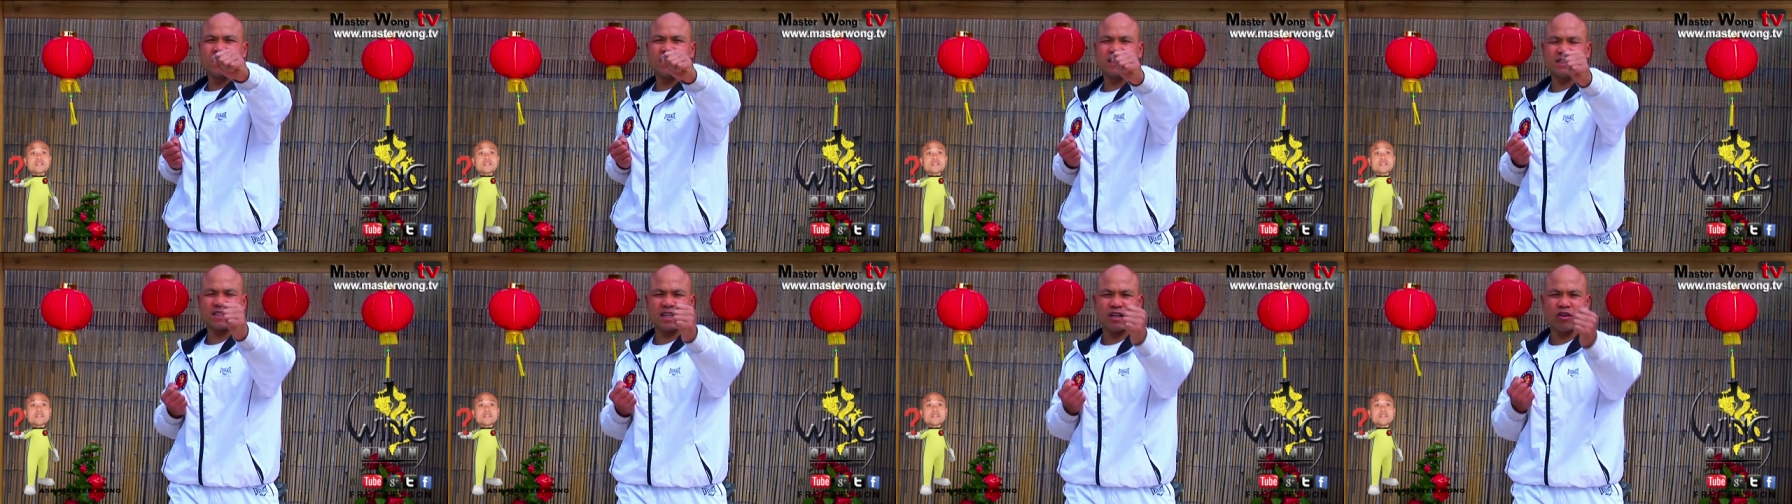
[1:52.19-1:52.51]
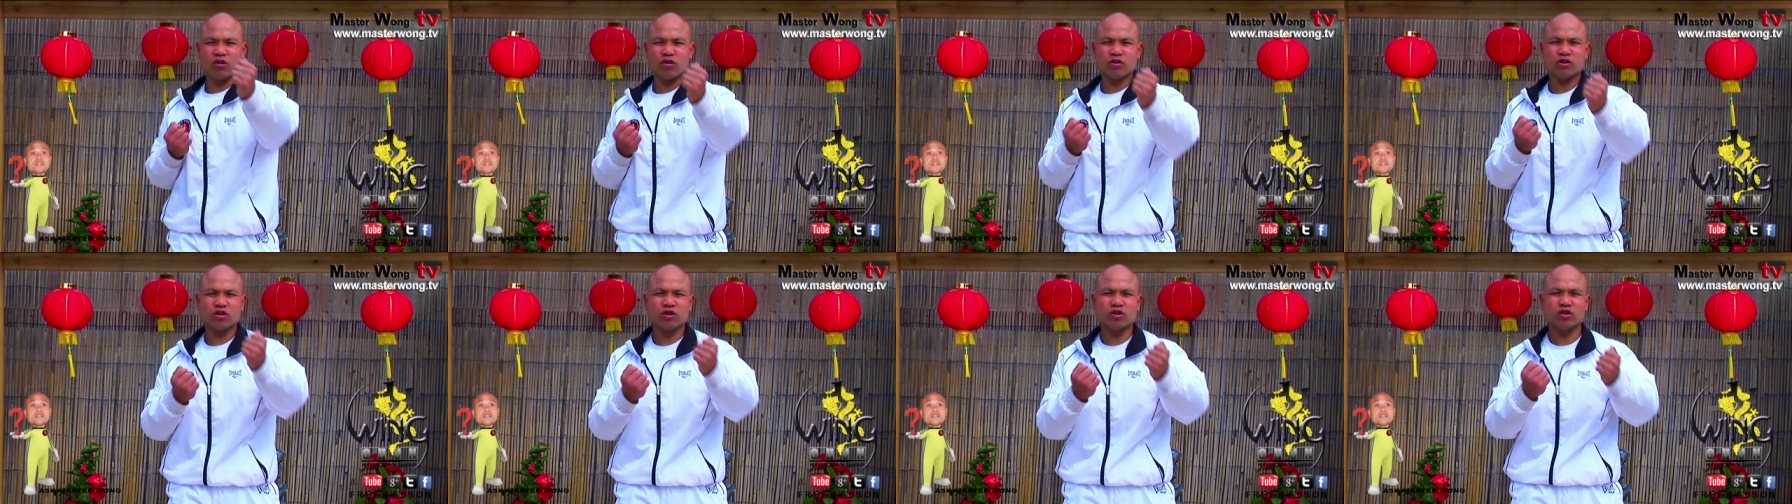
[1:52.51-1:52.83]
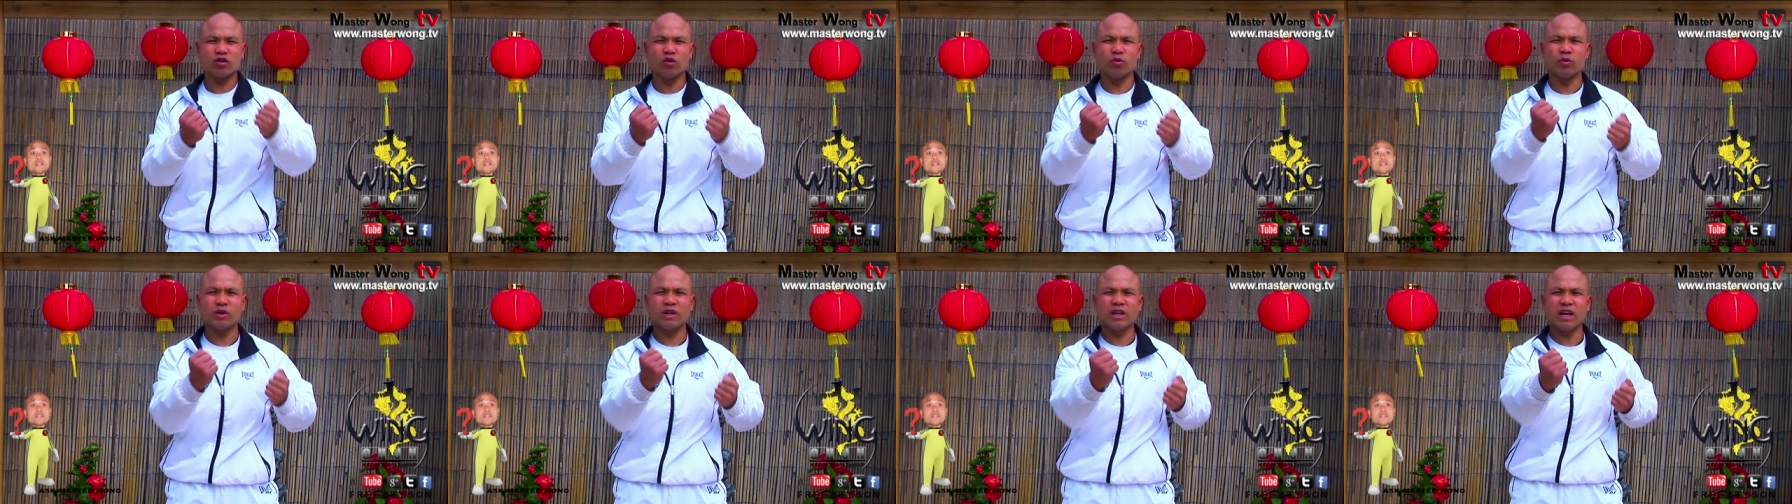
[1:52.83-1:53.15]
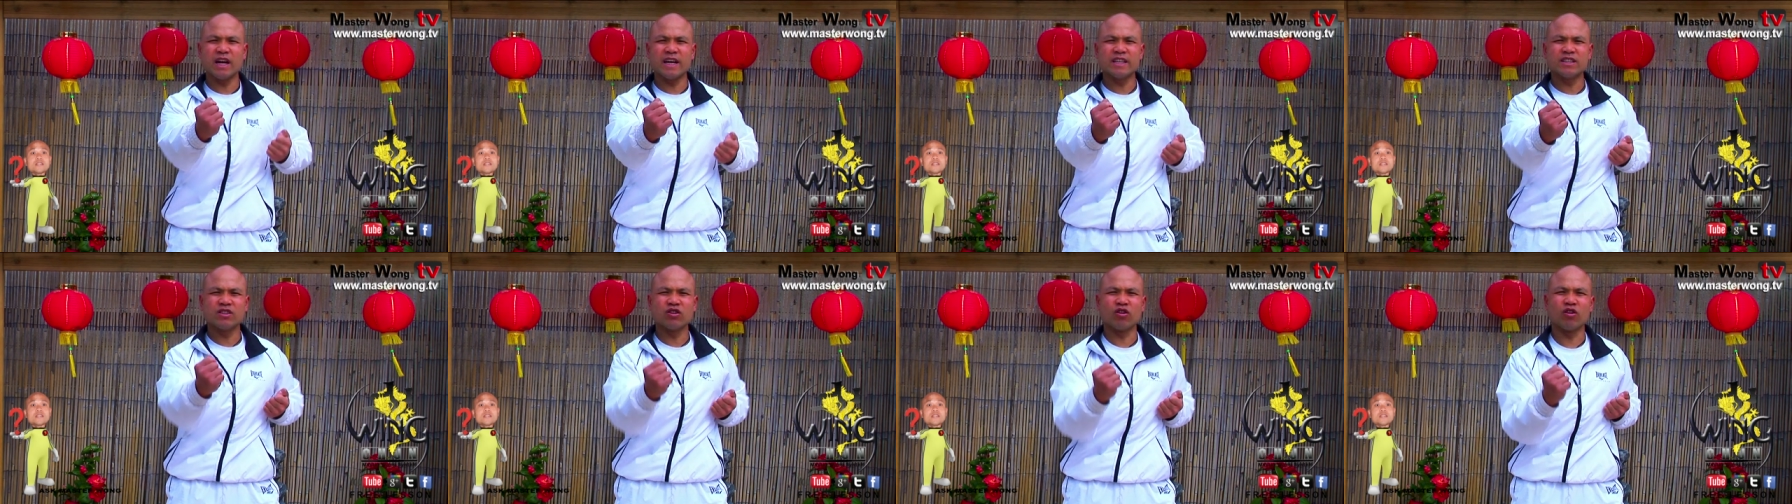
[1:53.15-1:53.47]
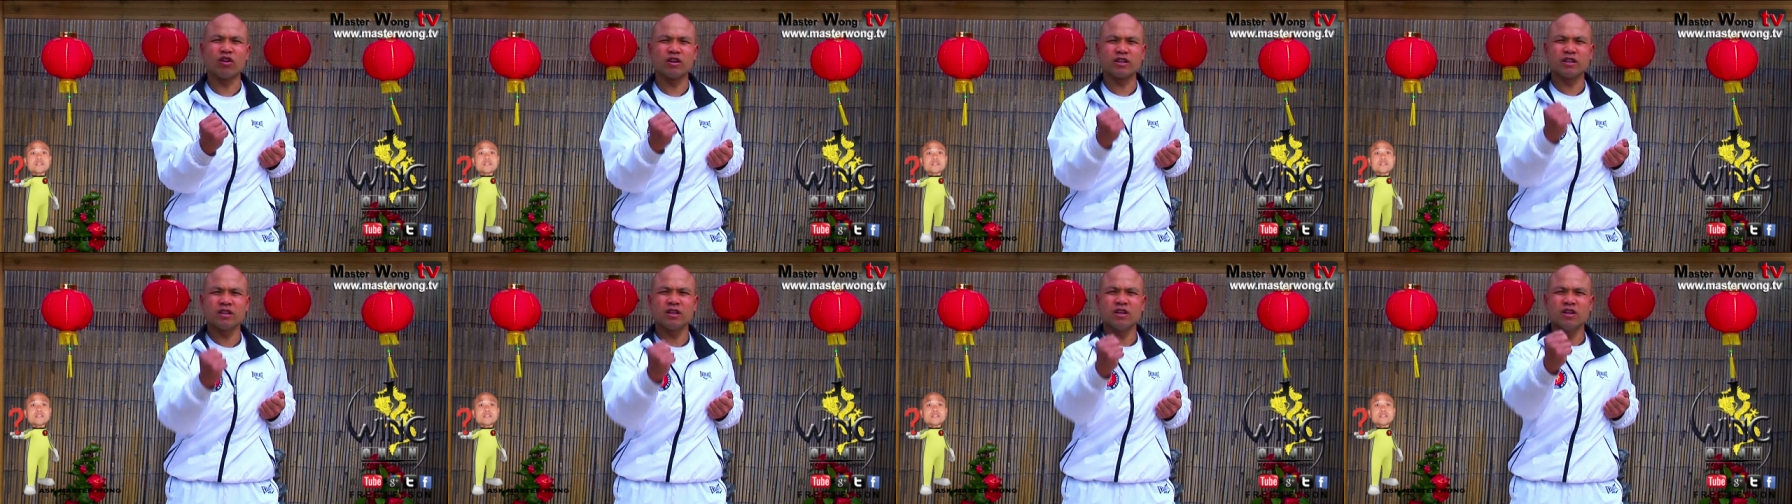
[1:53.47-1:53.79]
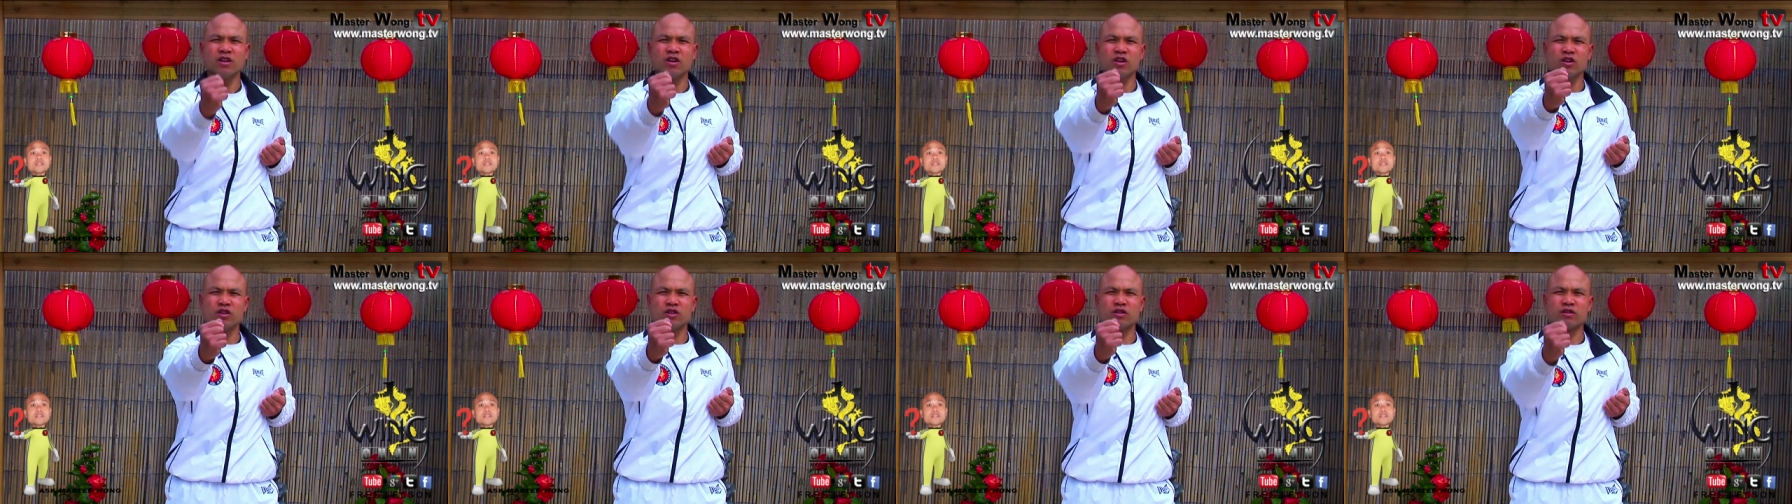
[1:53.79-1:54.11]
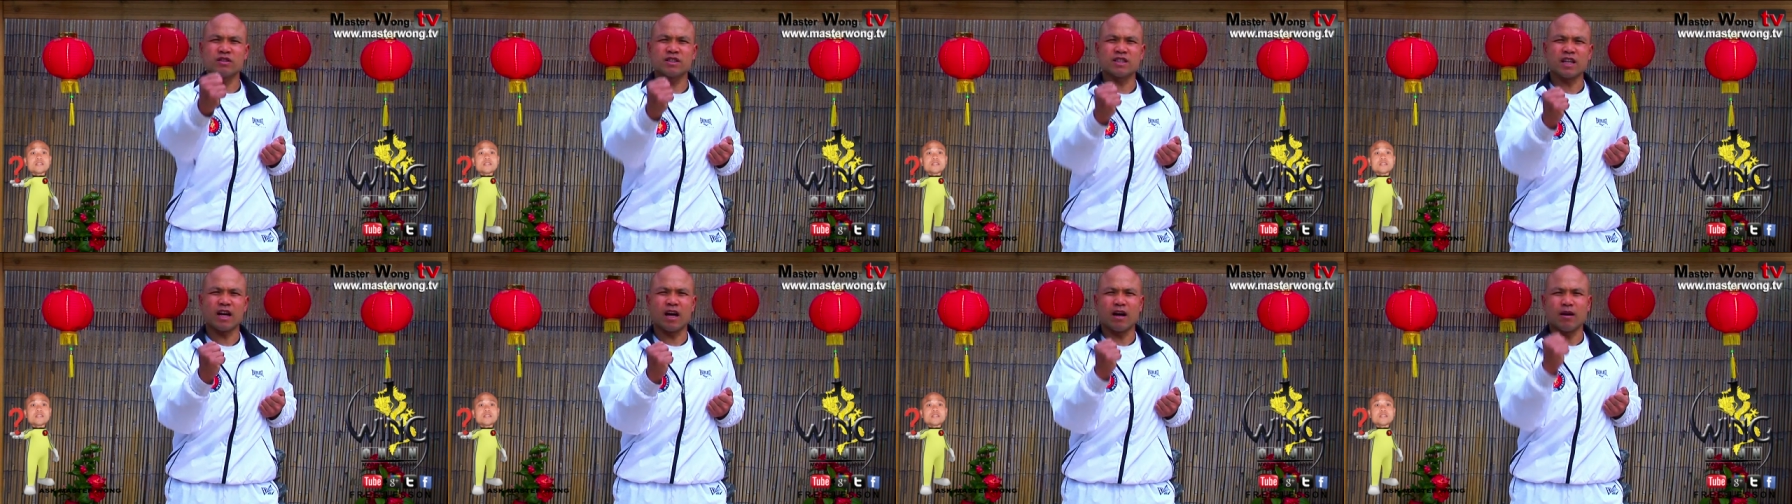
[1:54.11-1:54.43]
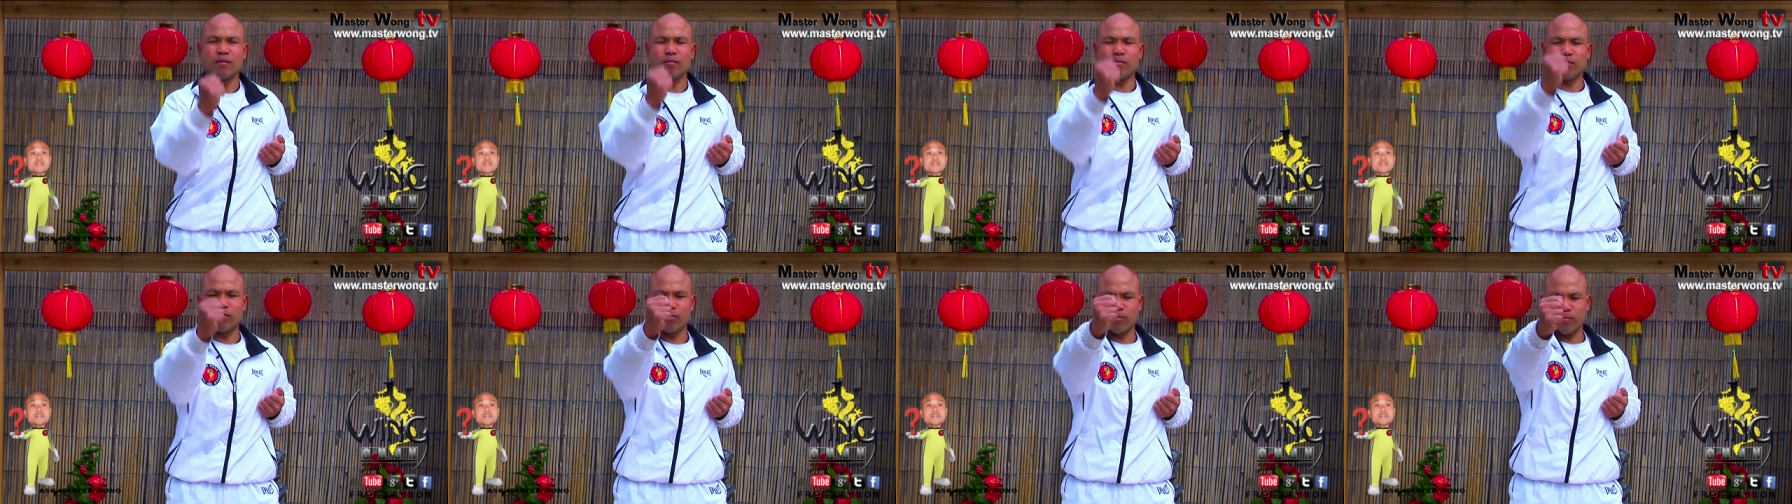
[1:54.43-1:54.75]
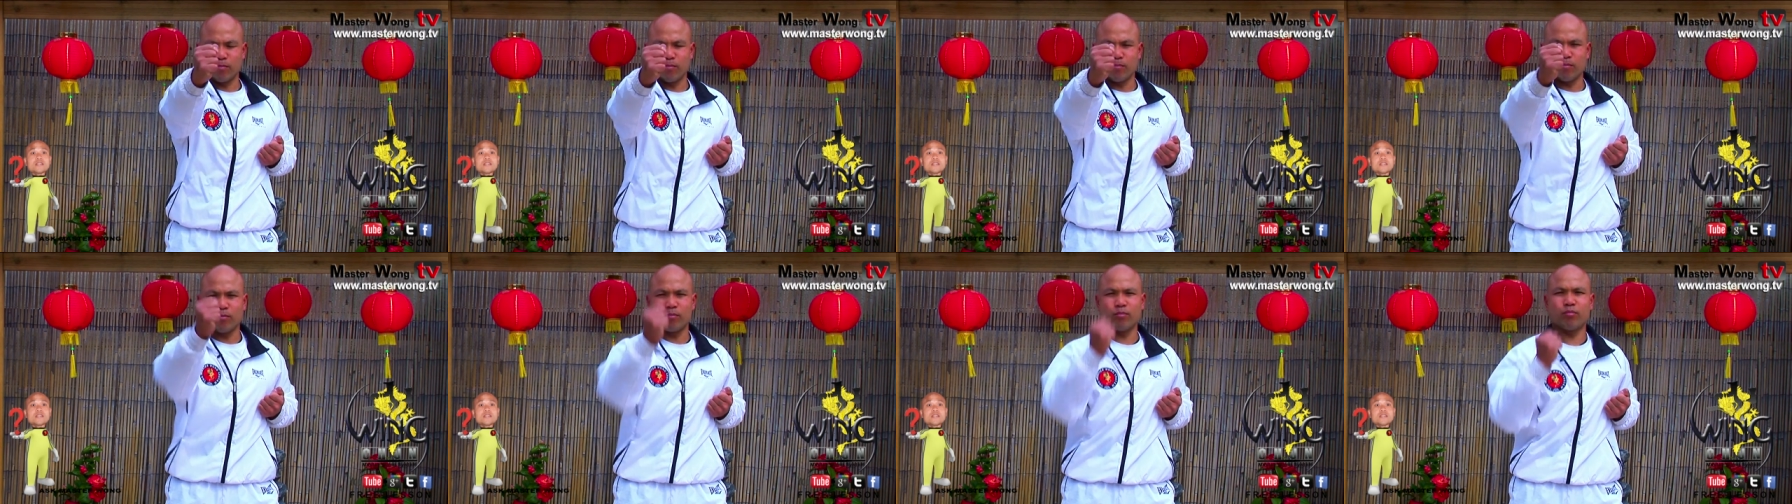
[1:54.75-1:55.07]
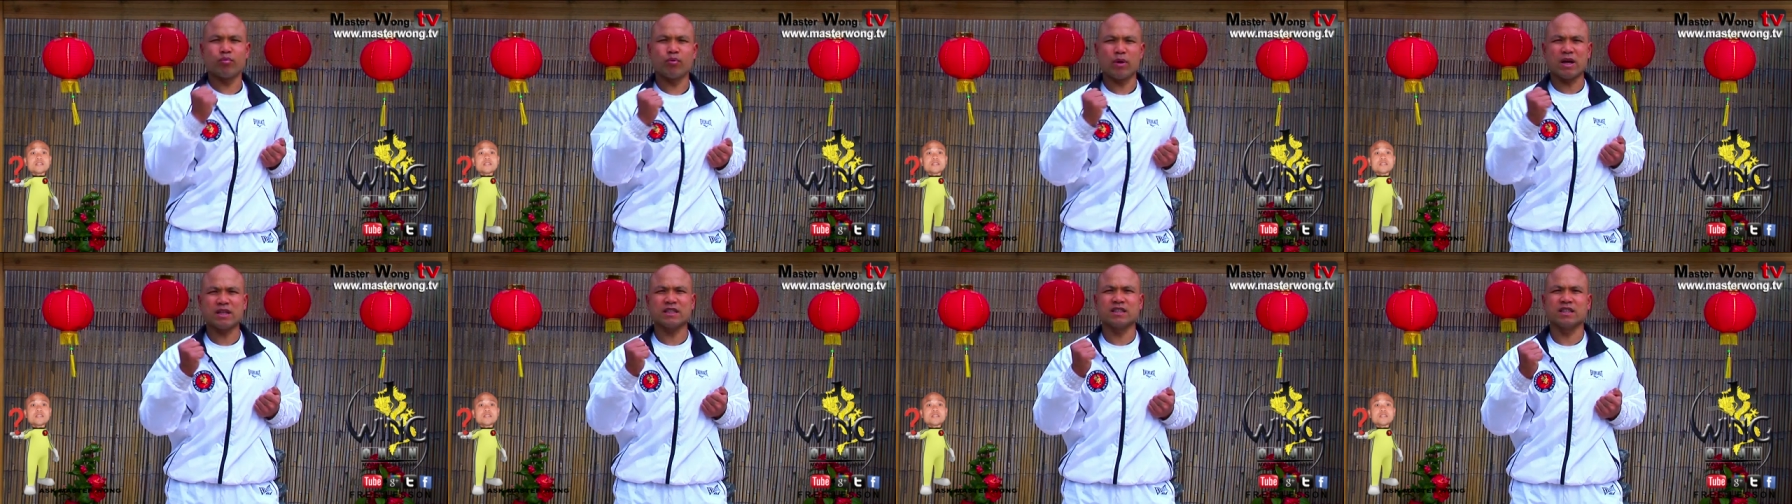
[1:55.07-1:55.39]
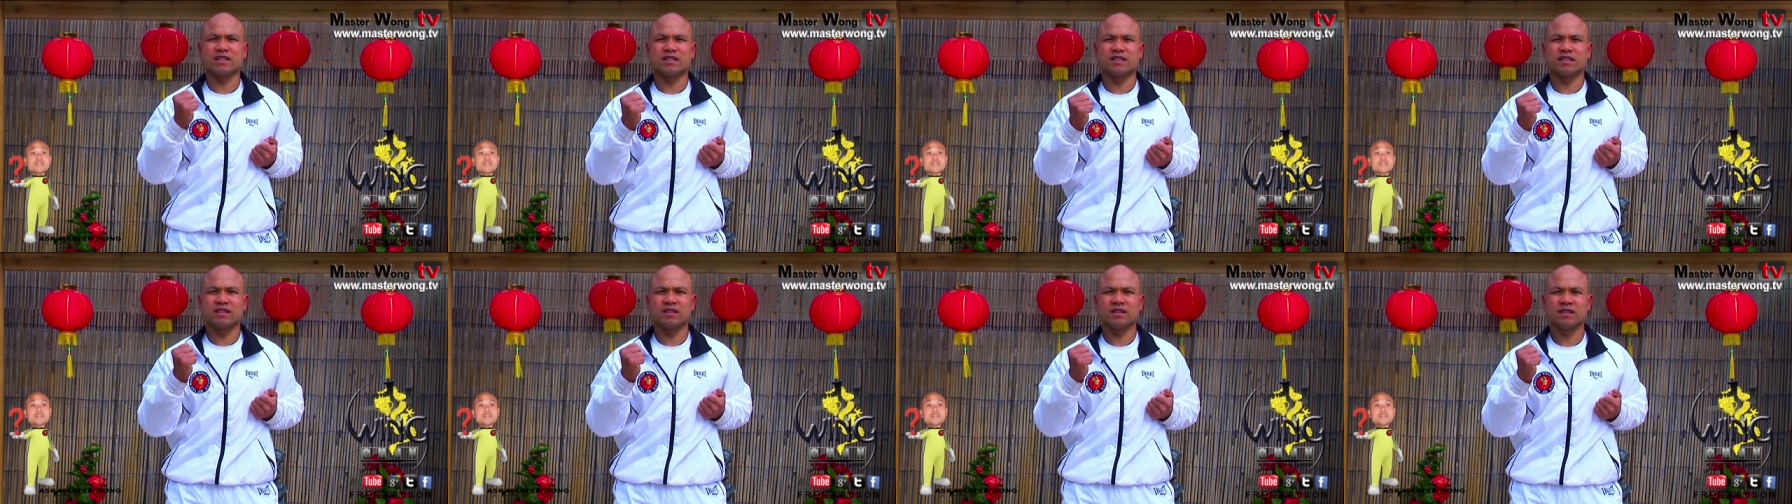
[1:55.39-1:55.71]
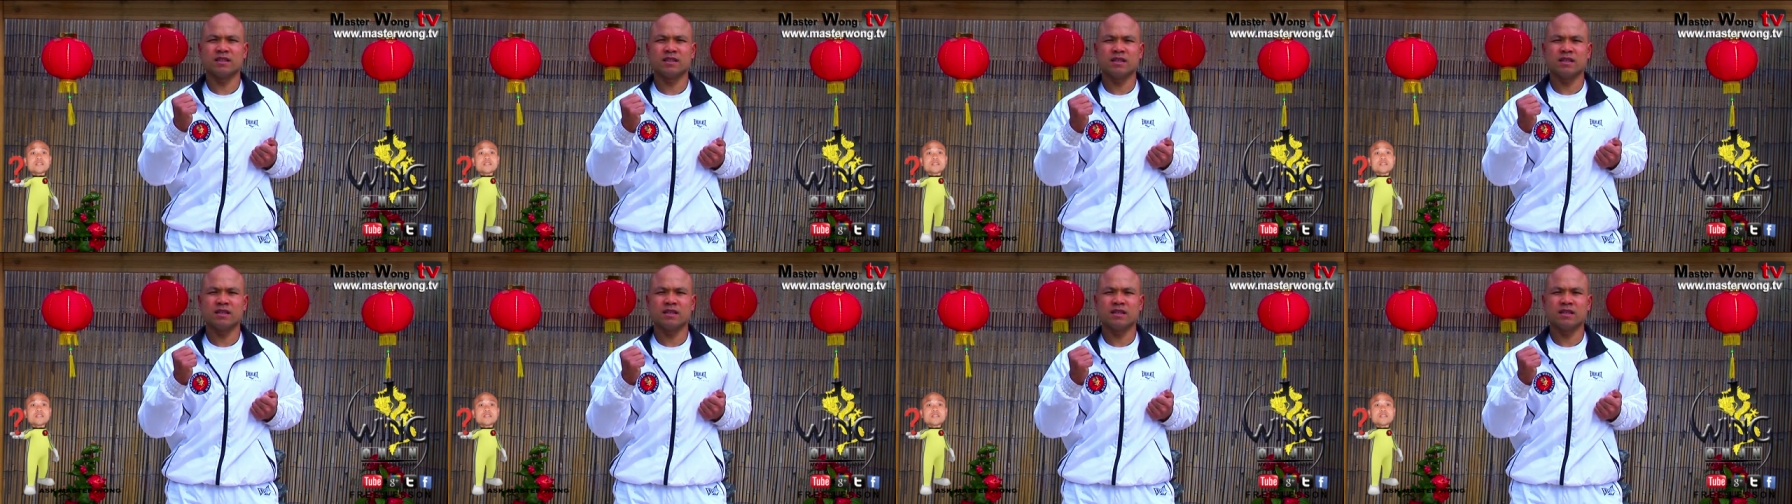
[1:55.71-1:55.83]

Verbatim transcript: It's a lot to do with later on, you start practice.